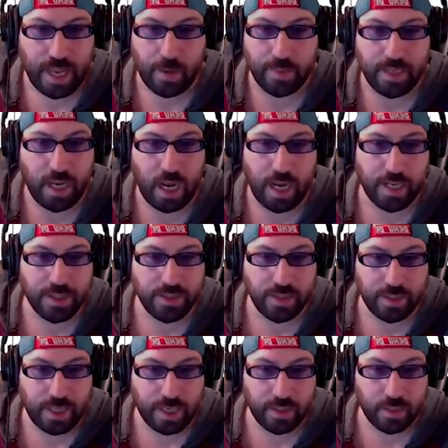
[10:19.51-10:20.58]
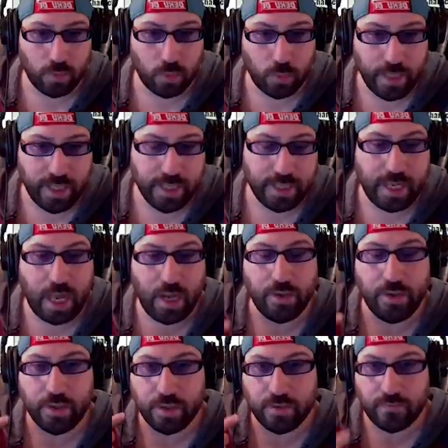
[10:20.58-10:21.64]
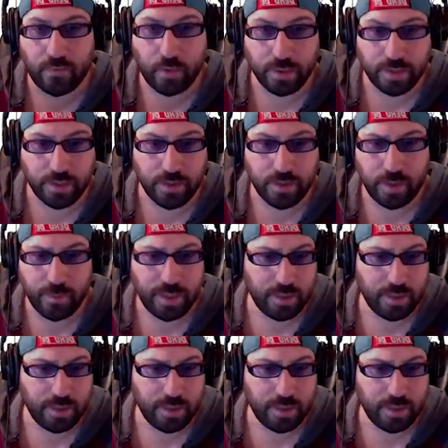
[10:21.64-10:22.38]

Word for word: how many ions you get in a week, how you can afford to do them.